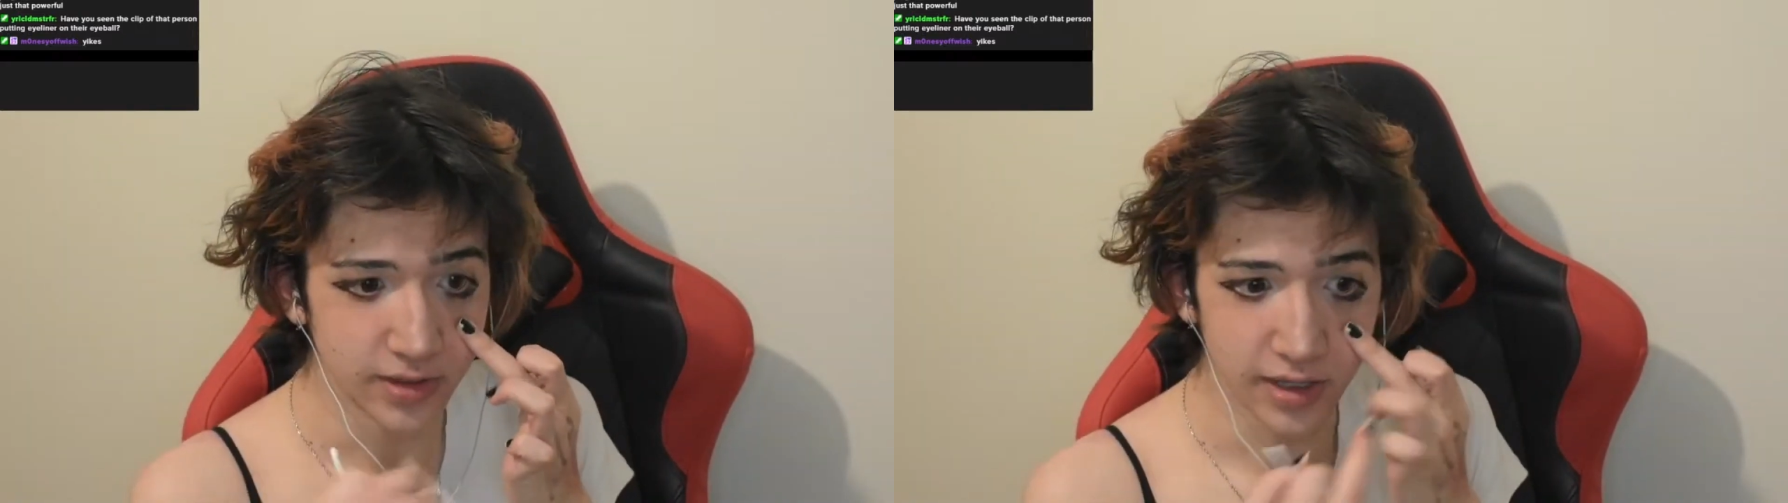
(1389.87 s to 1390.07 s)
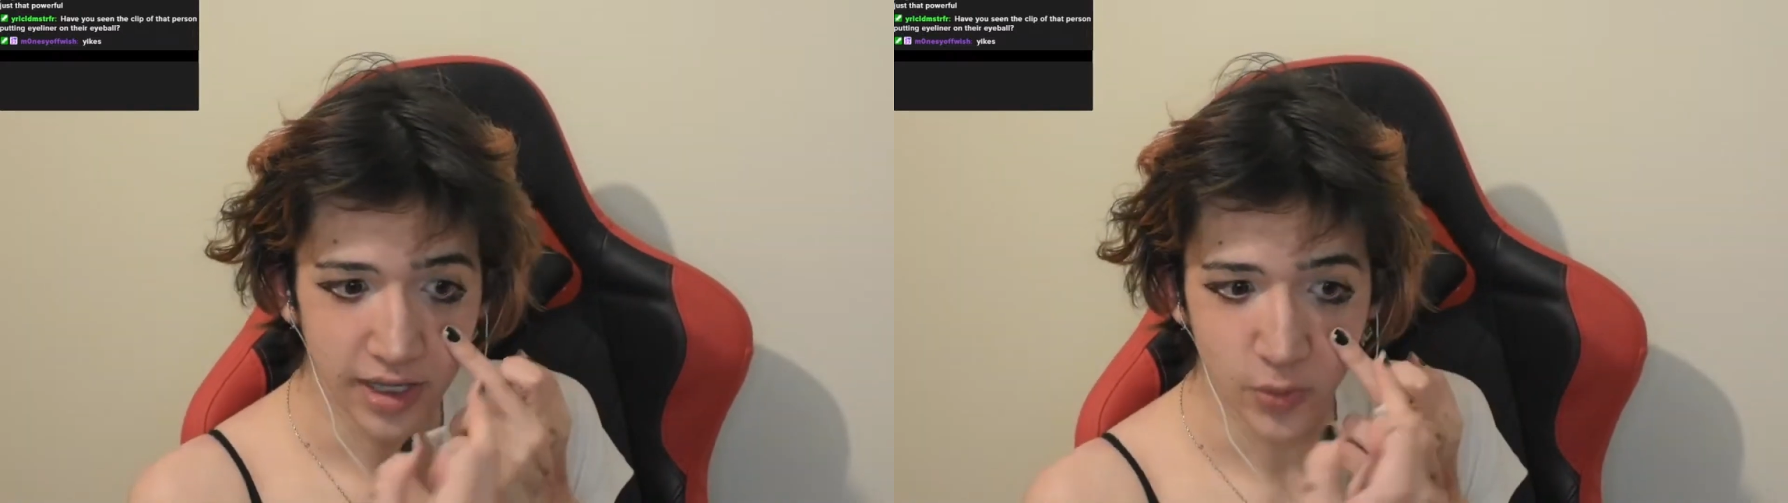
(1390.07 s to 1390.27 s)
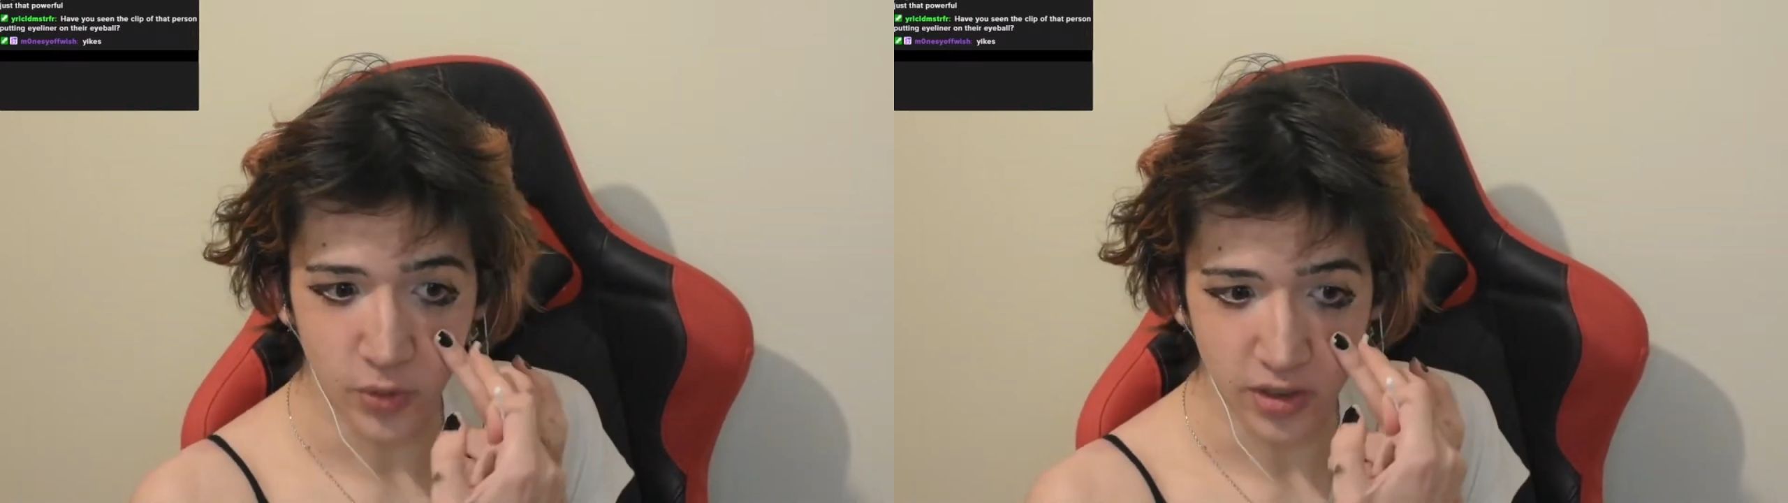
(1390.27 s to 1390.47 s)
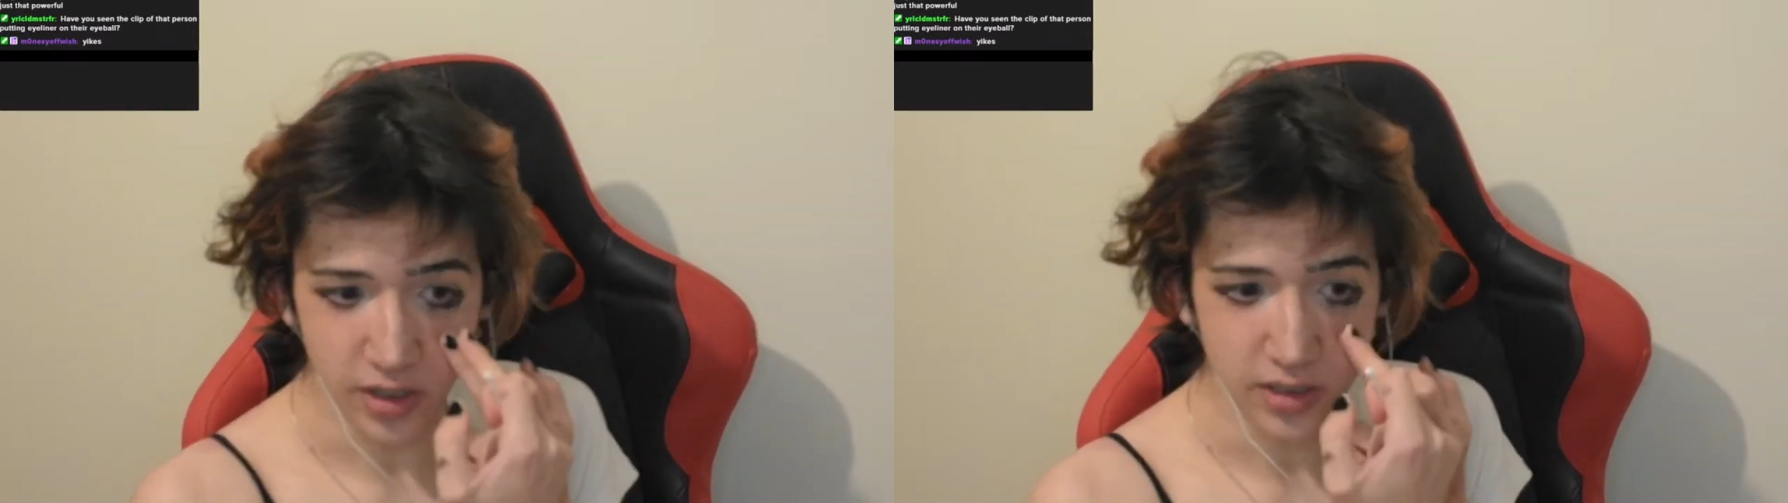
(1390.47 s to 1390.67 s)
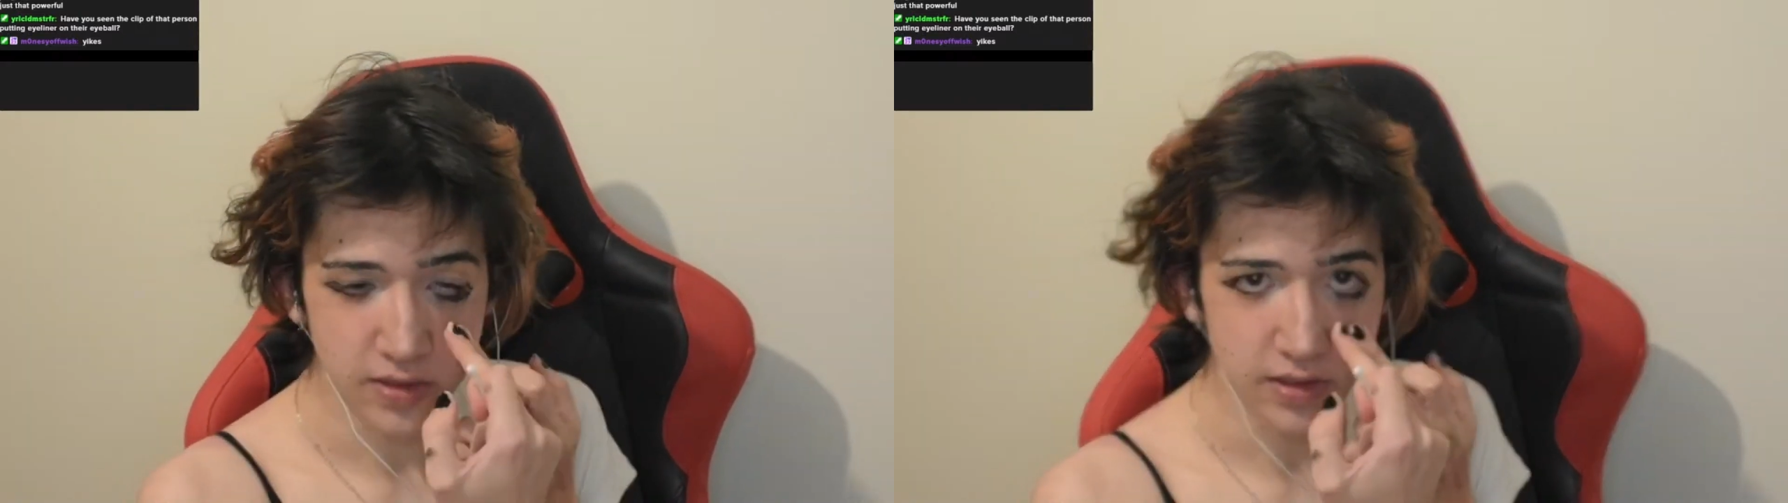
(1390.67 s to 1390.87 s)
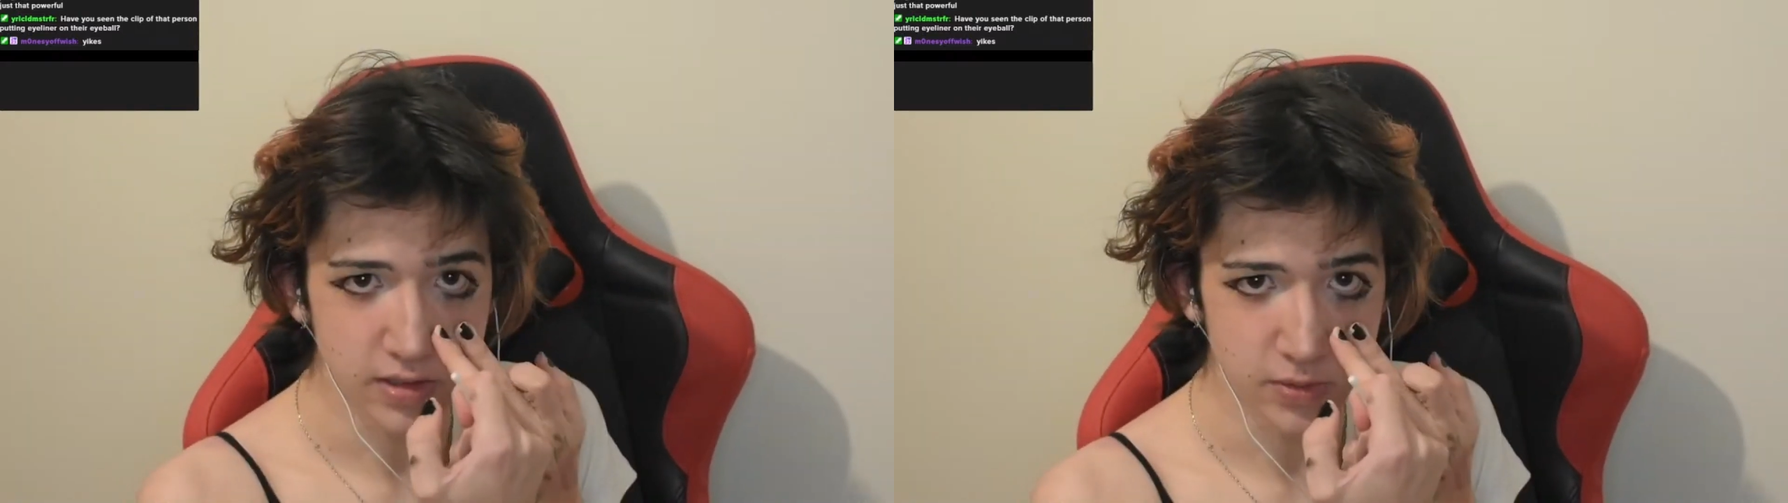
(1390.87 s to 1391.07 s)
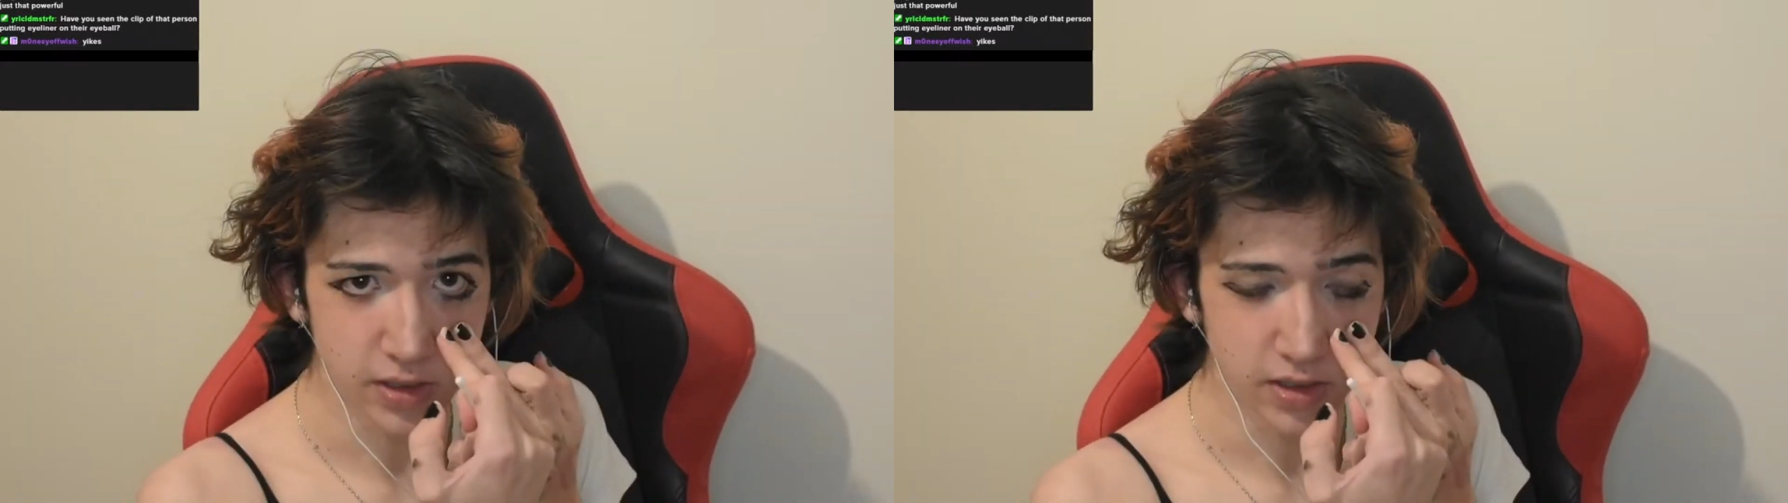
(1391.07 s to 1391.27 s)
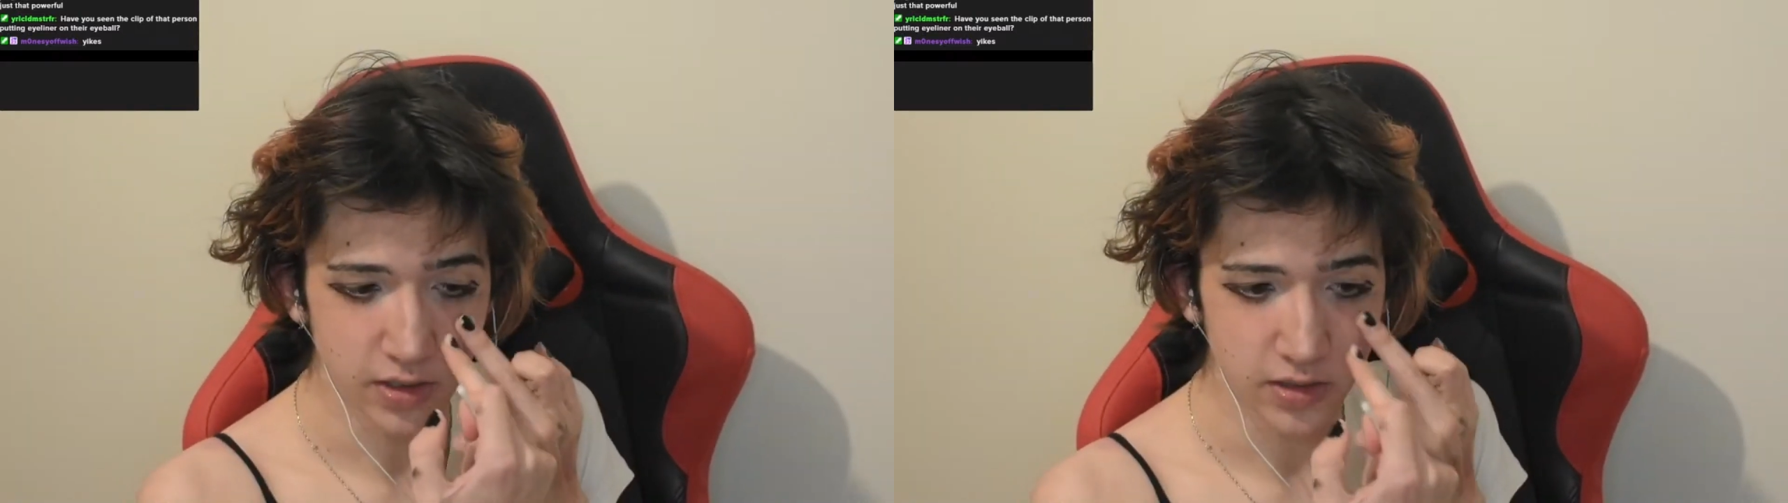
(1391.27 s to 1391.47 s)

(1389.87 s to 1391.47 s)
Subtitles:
and work on it this way.